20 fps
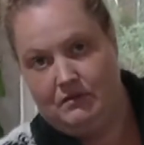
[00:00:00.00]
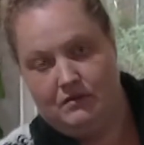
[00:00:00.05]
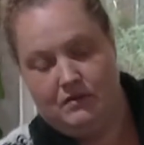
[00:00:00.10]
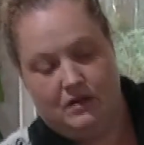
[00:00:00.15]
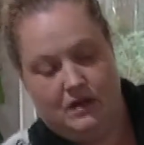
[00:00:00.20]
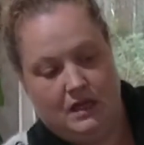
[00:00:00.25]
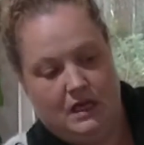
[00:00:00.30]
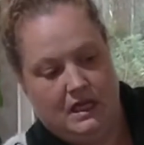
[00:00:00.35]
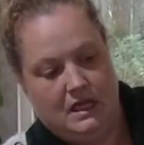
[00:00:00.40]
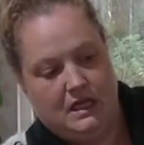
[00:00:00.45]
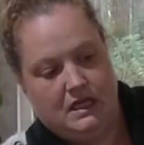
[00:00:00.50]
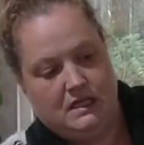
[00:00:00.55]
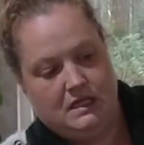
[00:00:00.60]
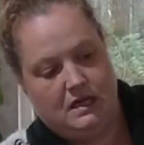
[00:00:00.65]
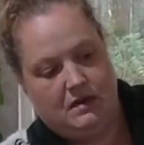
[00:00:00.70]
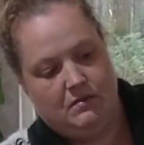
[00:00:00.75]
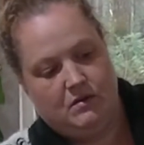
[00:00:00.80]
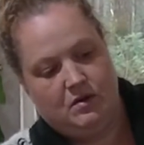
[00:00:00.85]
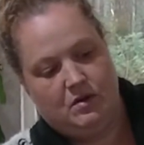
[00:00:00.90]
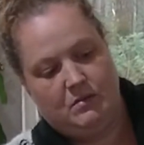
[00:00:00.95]
really.
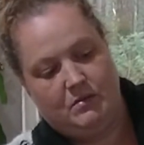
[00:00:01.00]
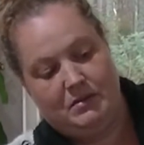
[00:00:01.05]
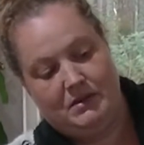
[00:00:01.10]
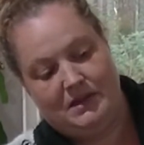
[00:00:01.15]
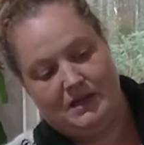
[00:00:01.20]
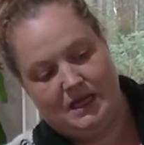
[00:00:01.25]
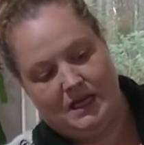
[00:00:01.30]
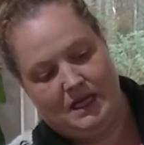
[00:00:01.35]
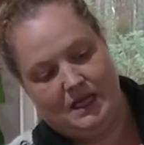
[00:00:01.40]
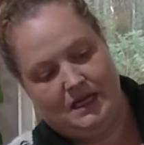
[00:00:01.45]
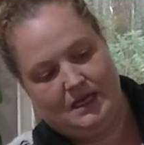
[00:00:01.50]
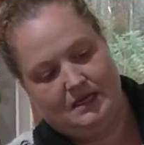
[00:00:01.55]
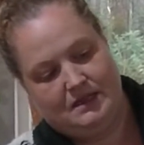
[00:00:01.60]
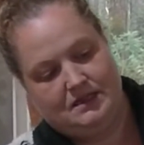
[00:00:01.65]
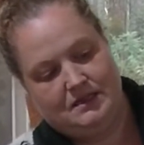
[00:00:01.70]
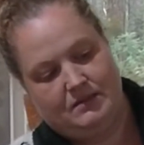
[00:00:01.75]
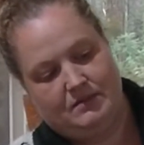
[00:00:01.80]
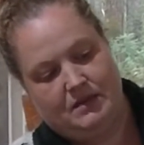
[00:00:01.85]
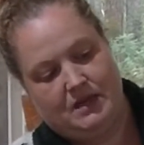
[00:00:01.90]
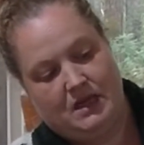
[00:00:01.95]
Anytime you're applying
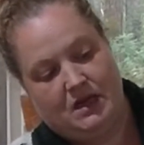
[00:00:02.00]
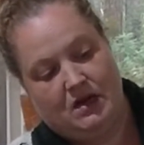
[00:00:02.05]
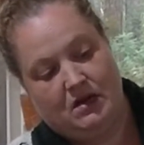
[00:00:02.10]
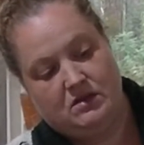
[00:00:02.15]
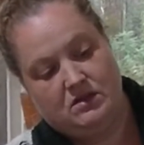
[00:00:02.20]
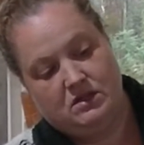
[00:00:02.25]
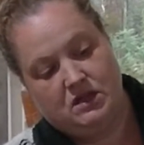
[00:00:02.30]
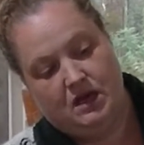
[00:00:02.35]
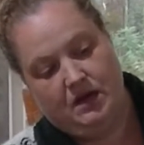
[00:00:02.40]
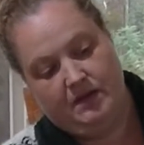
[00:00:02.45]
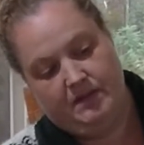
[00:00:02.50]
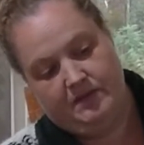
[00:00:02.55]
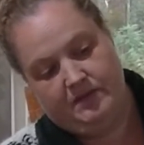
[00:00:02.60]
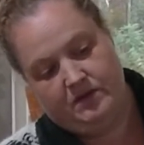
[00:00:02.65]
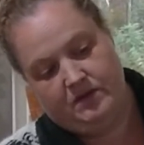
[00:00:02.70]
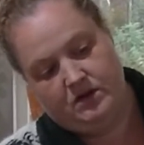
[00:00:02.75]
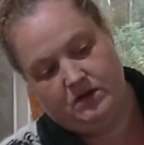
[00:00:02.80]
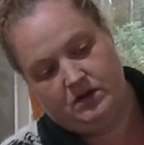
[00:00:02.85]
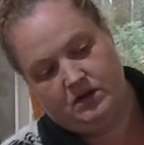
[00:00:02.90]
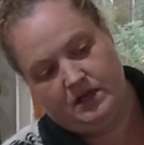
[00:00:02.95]
something on top of
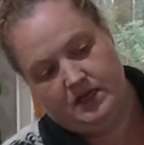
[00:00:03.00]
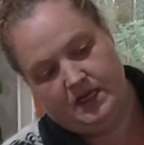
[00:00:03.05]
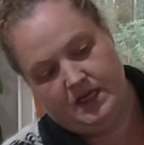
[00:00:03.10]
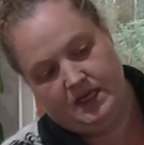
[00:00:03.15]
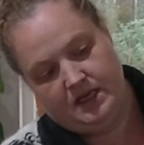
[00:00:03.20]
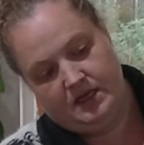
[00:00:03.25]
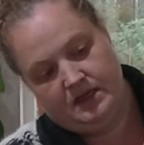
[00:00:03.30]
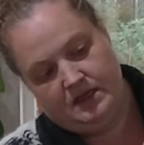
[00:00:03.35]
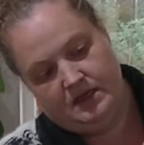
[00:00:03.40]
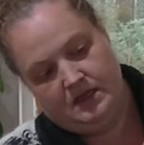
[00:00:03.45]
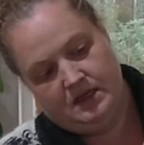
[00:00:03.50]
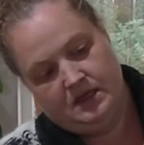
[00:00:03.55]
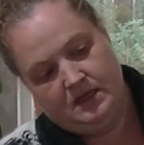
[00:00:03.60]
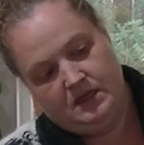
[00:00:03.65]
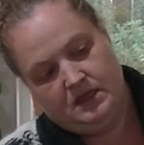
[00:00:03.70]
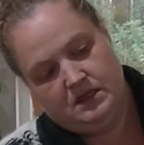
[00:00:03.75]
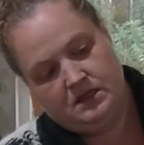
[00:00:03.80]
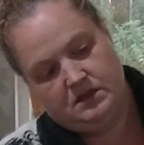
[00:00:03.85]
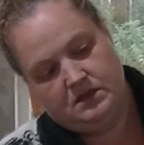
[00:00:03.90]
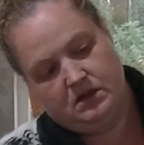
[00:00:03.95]
your clay,
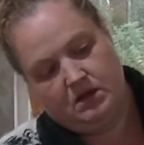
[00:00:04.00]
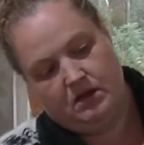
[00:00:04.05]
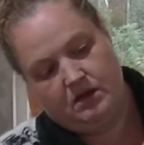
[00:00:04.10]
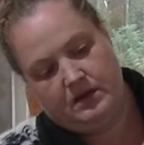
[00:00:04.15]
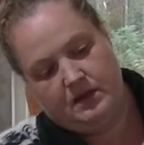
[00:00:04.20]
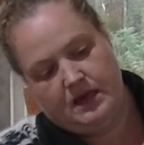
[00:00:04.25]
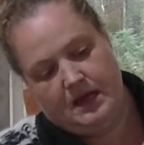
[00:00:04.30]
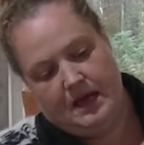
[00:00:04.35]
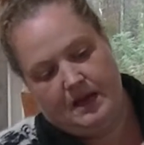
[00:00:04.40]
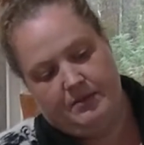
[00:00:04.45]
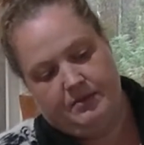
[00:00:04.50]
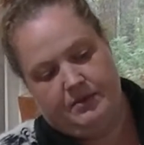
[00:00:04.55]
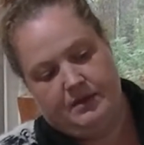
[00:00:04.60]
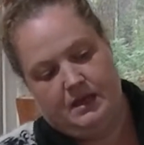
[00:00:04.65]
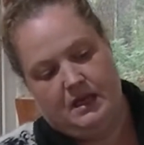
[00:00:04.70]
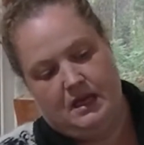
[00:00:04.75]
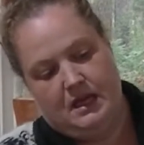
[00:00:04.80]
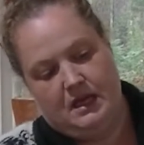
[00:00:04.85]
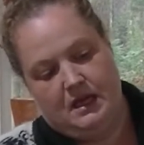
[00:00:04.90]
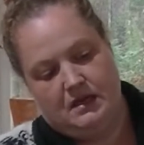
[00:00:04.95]
it's called an
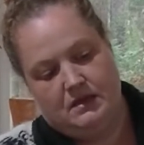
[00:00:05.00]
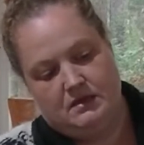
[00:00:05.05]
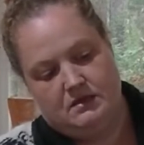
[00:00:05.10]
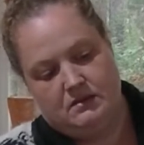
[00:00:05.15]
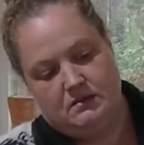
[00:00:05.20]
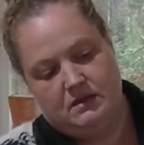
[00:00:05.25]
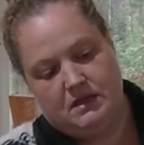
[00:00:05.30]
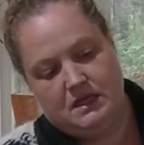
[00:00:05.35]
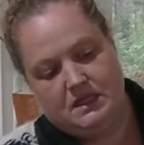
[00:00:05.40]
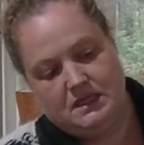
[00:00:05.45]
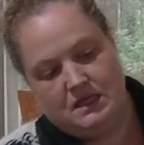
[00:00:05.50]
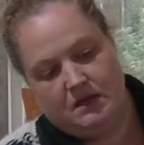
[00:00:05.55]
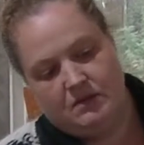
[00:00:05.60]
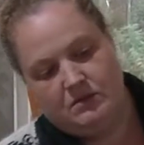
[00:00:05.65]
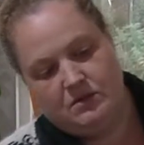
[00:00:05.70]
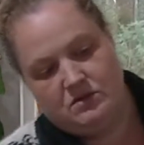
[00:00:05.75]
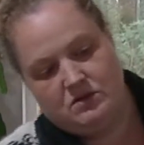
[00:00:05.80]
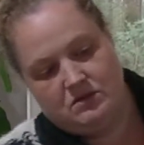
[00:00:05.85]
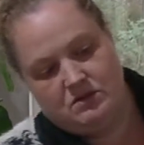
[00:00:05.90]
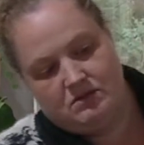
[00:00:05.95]
applique. So anytime
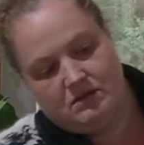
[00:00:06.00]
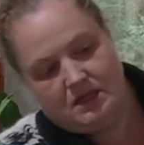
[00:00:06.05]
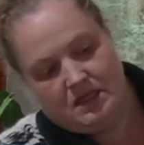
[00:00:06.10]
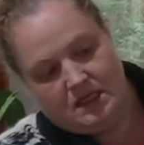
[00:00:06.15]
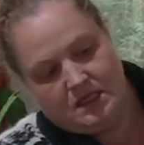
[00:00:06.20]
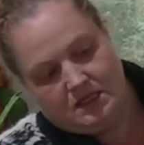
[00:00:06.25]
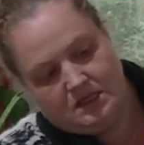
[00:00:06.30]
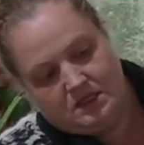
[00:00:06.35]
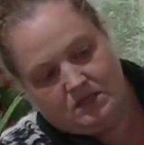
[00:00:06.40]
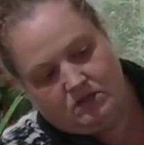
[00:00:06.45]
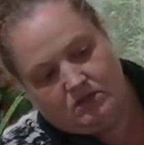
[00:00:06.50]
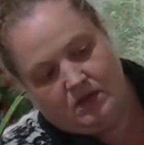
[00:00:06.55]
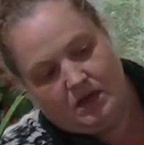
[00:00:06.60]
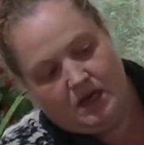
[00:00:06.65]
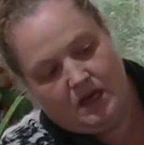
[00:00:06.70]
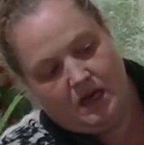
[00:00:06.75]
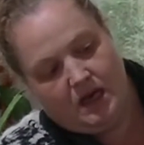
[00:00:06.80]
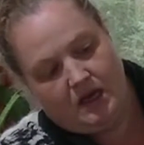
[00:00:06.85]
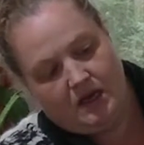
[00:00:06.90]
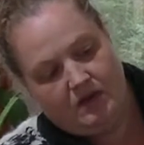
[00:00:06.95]
you do this, you can
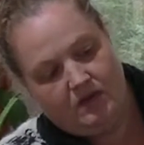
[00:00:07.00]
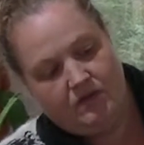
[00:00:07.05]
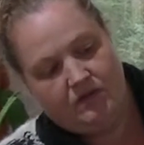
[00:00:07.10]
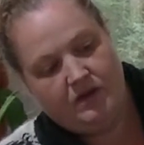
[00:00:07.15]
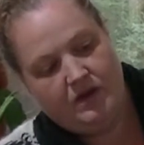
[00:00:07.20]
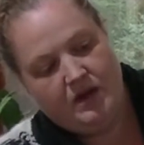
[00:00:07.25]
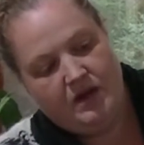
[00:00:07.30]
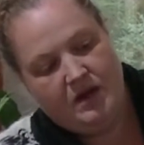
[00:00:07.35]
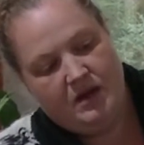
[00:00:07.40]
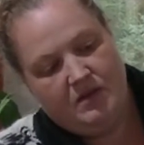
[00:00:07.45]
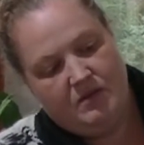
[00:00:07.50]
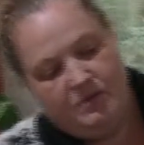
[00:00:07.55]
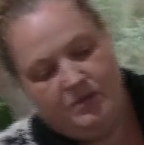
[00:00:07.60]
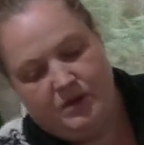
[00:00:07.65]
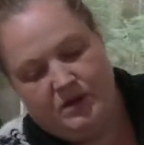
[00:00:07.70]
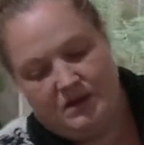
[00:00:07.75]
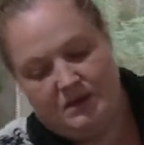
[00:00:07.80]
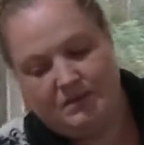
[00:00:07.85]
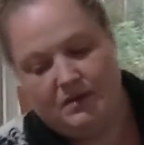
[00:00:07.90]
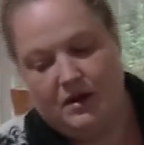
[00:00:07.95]
kind of
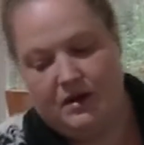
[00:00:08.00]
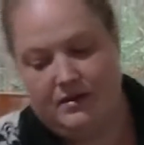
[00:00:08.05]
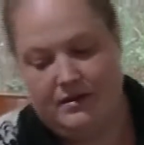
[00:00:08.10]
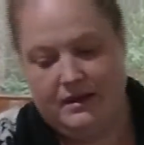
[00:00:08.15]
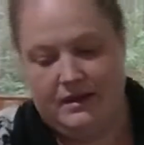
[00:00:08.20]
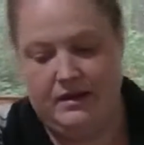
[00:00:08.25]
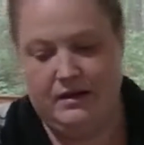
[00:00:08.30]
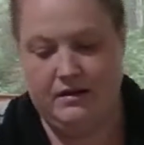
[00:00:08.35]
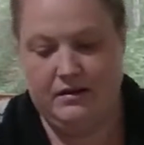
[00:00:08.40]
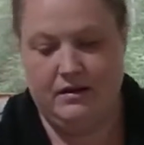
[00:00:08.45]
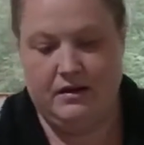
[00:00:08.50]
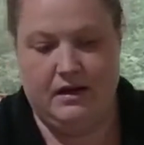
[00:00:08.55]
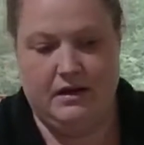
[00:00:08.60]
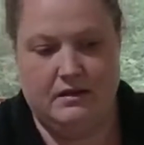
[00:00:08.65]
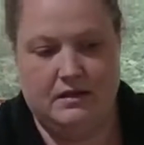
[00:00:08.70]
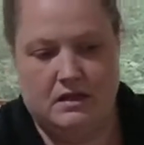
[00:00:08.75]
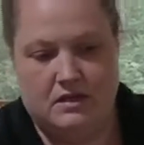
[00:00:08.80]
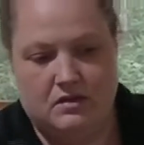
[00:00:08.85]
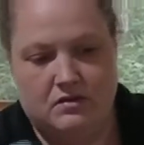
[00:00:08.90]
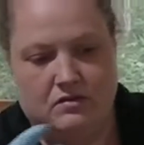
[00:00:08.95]
put them on there and
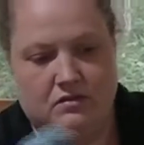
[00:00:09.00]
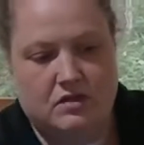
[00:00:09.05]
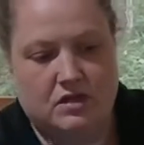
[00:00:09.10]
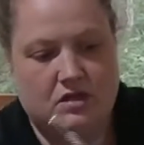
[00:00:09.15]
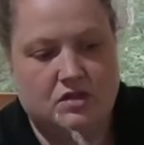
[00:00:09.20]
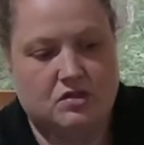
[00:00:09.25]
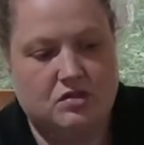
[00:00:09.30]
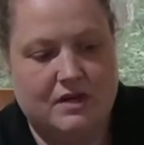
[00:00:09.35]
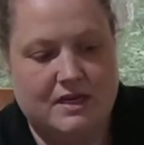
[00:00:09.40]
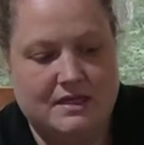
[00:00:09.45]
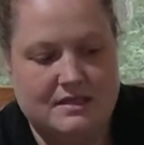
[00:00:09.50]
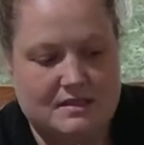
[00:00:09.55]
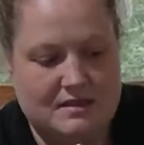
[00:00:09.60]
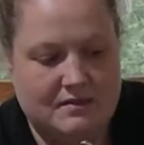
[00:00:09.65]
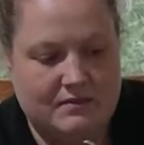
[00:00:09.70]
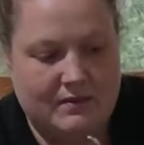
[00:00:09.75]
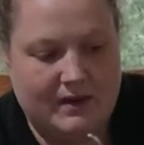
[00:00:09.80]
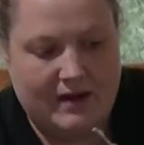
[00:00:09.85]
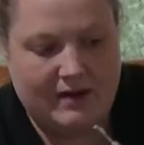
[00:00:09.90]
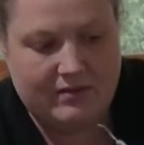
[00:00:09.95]
then you can trace
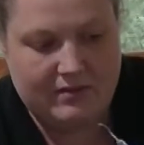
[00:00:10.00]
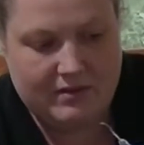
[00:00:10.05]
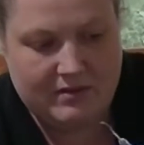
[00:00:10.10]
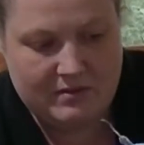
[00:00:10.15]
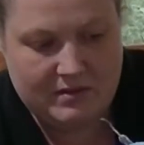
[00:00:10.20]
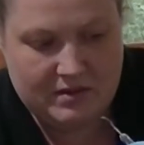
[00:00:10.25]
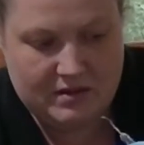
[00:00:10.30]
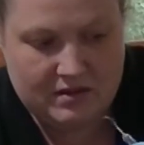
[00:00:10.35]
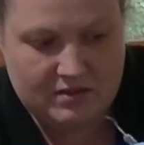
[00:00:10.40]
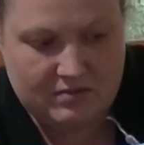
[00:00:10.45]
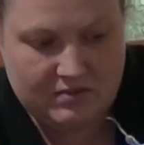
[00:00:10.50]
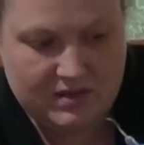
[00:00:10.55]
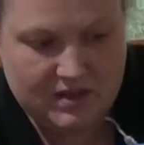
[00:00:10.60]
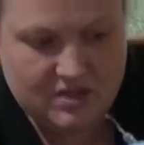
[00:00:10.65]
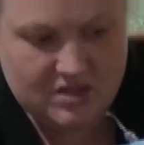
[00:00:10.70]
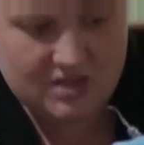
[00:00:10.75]
around them a little bit